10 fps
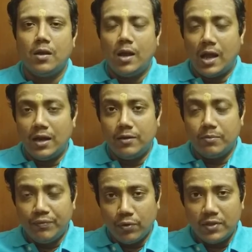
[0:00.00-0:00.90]
And
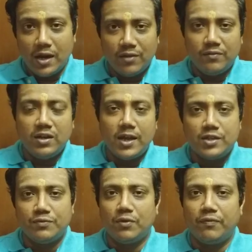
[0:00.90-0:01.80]
before that, in
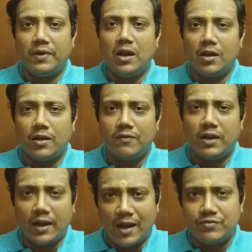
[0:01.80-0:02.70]
case if you feel hungry, we
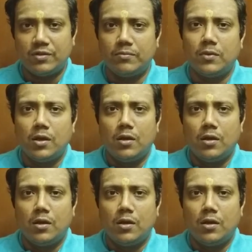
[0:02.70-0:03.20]
can have some